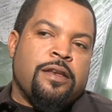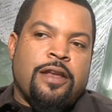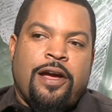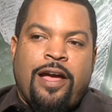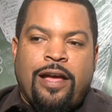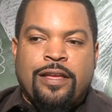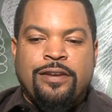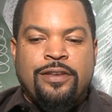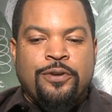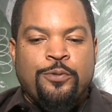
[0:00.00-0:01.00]
Nah, I
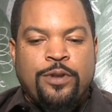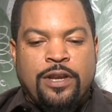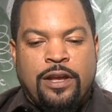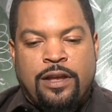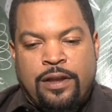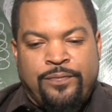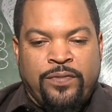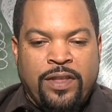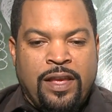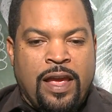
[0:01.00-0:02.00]
could deal with
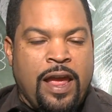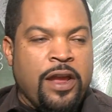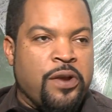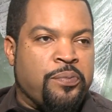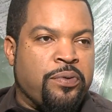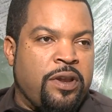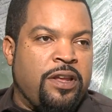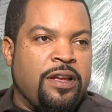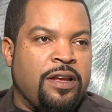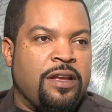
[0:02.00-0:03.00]
anger pretty
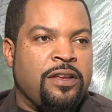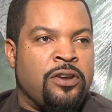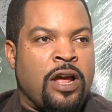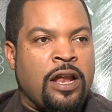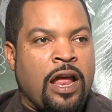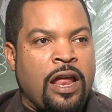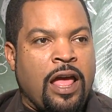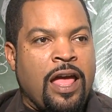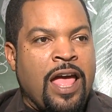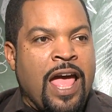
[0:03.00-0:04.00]
good. You know,
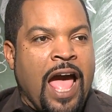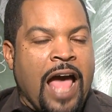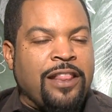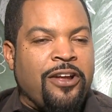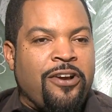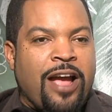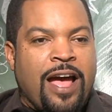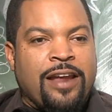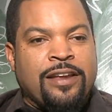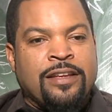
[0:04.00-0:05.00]
I learned
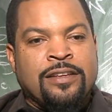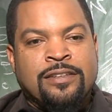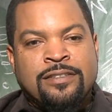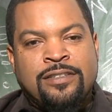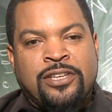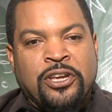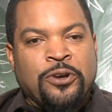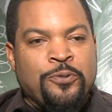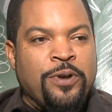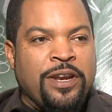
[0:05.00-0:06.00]
how to
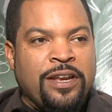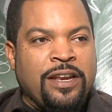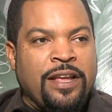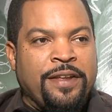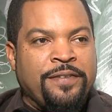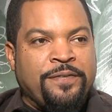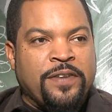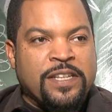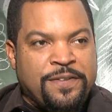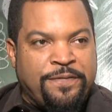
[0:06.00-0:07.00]
deal with it and
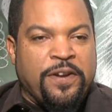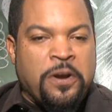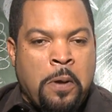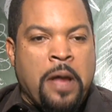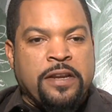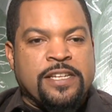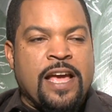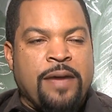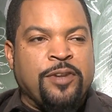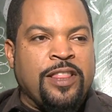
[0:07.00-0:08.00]
just figure out a
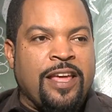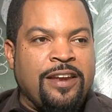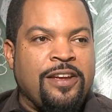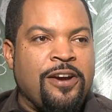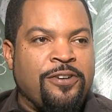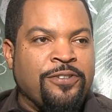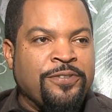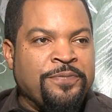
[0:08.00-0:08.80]
time to let it go.